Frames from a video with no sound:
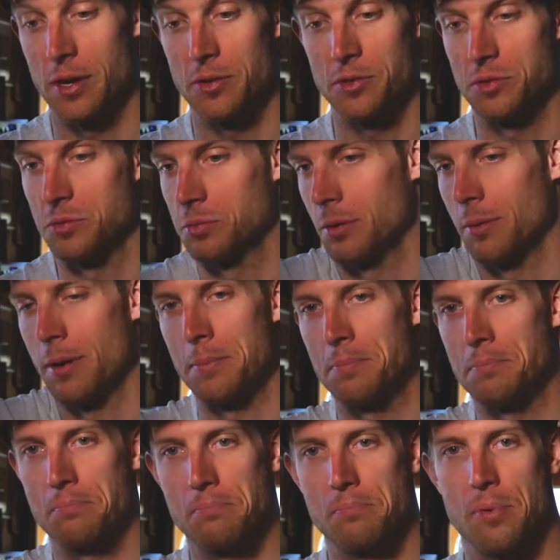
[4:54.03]
that was one of
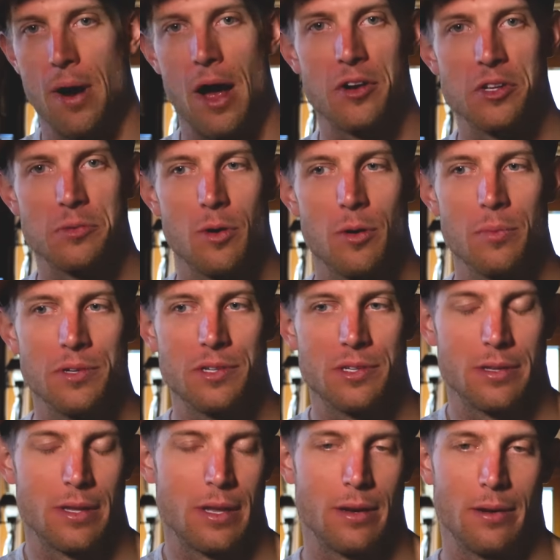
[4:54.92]
my proudest
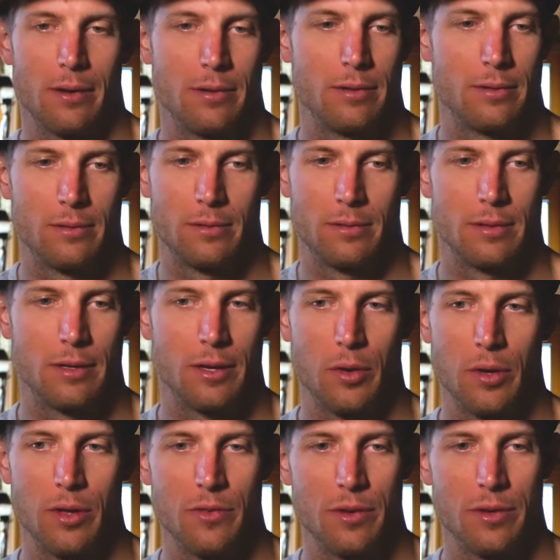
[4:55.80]
moments. And then,
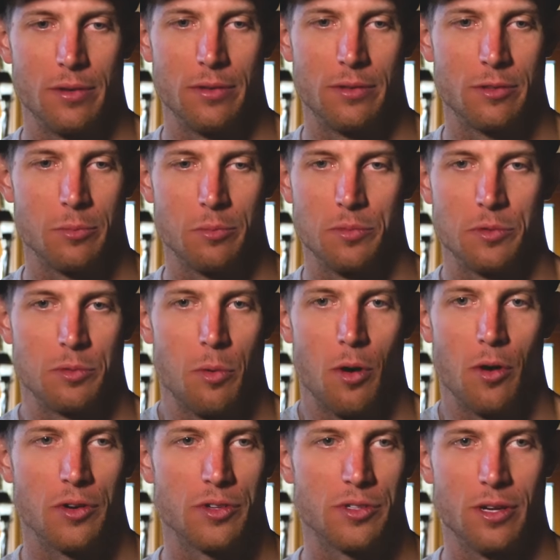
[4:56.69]
even some
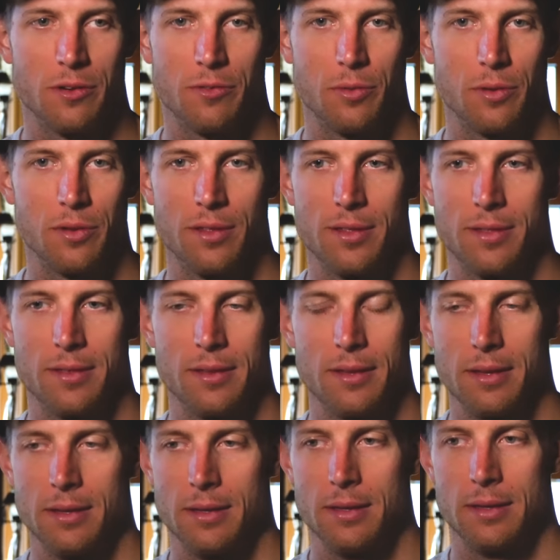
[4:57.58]
smaller stuff with
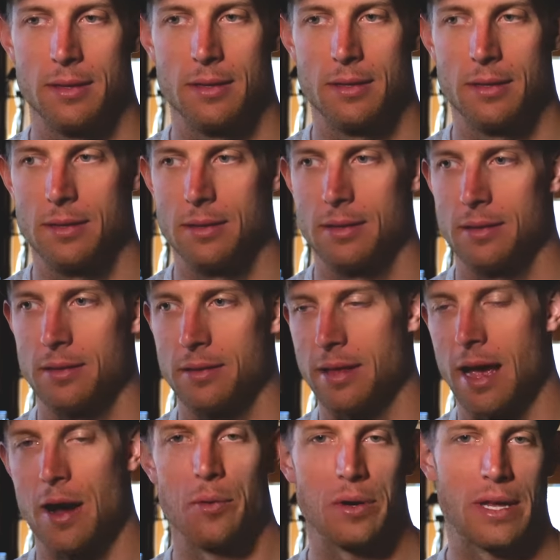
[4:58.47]

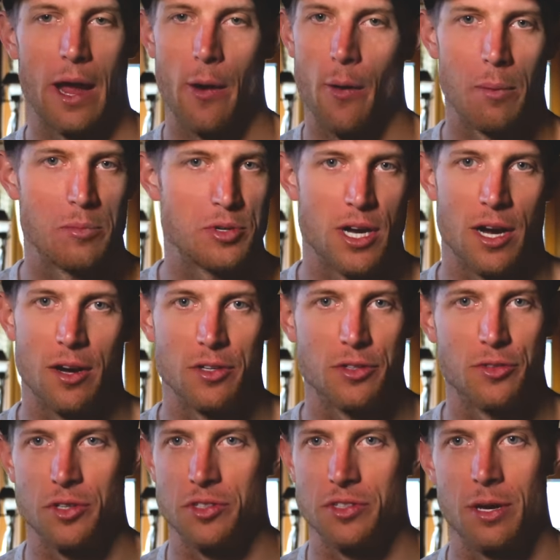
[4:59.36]
Taiwan KOM
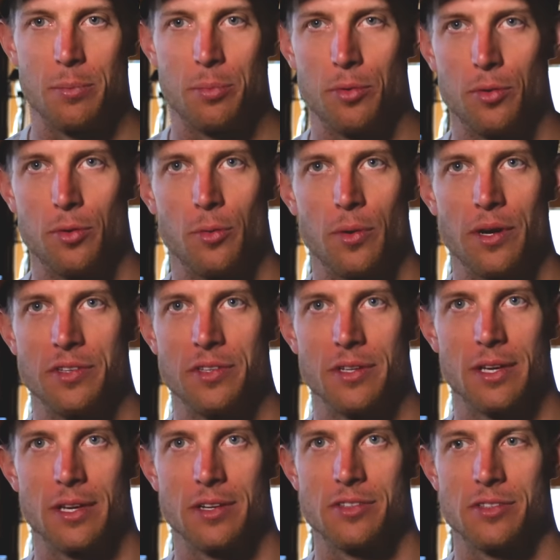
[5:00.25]
Challenge, for example,
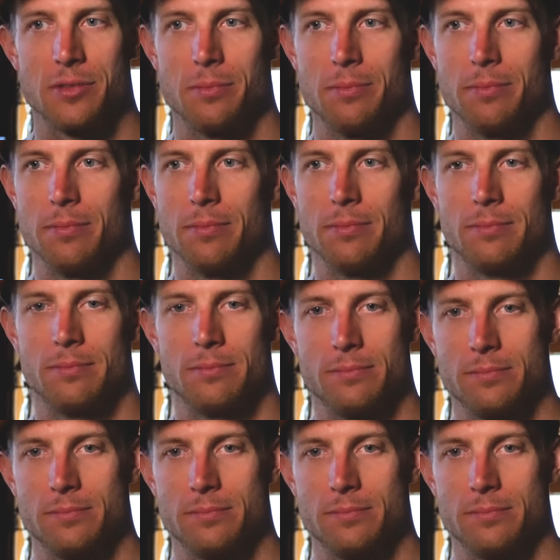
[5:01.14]
racing against some